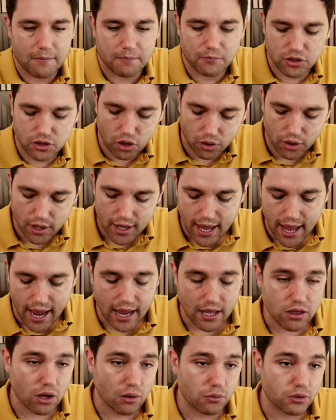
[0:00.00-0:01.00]
So I
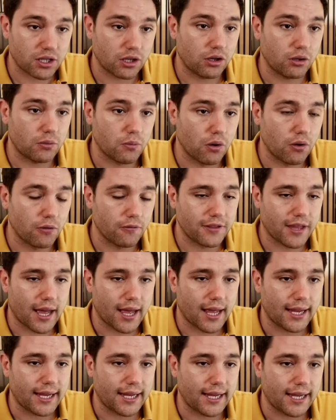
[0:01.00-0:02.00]
thought it was a good move that
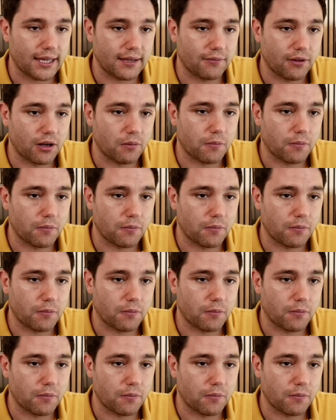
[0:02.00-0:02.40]
he developed